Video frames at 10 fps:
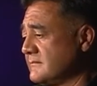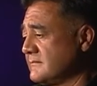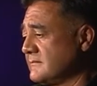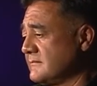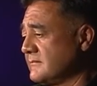
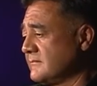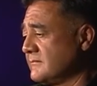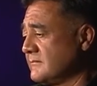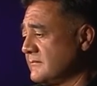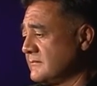
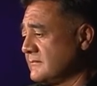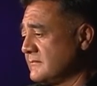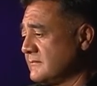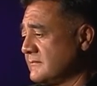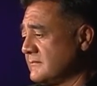
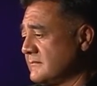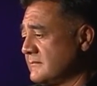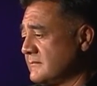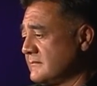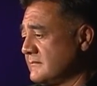
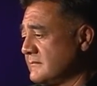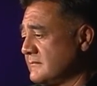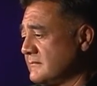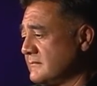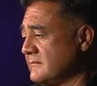
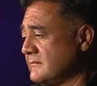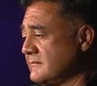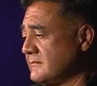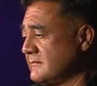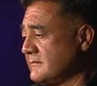
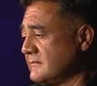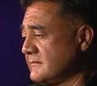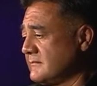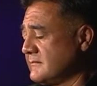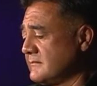
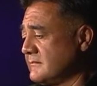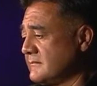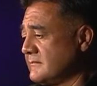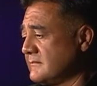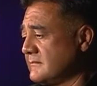
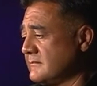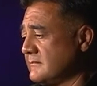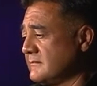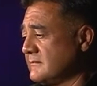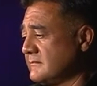
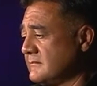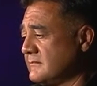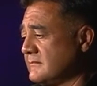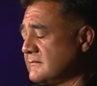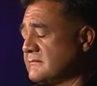
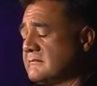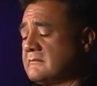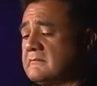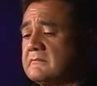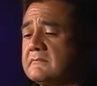
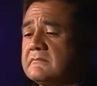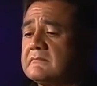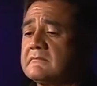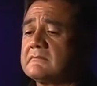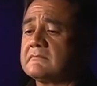
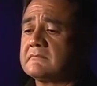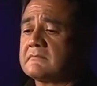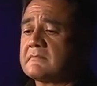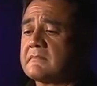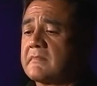
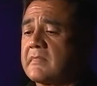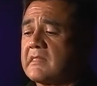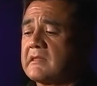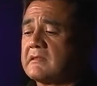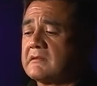
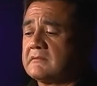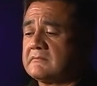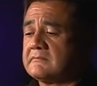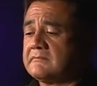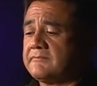
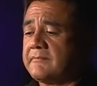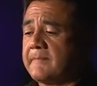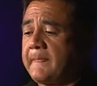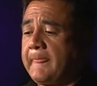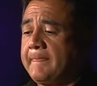
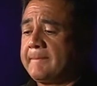No words are spoken by the person on screen.